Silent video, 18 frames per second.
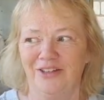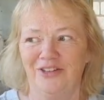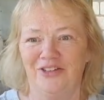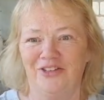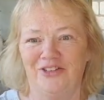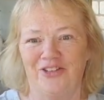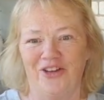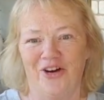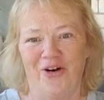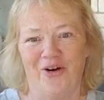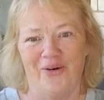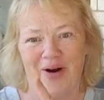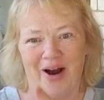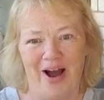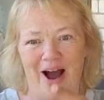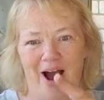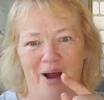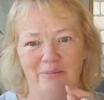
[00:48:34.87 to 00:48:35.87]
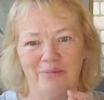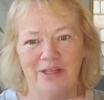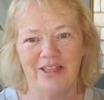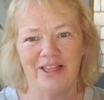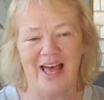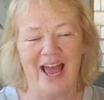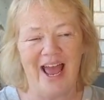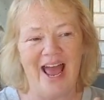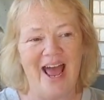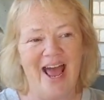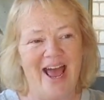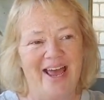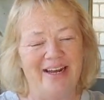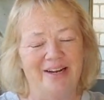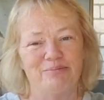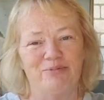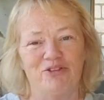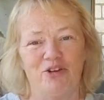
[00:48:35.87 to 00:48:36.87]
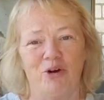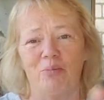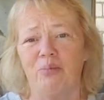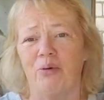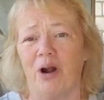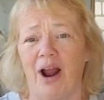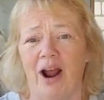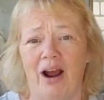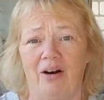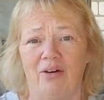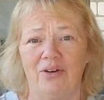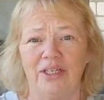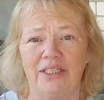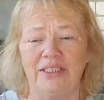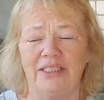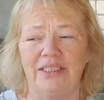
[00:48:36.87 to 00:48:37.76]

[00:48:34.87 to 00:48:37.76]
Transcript: So I'm glad. I'm so proud.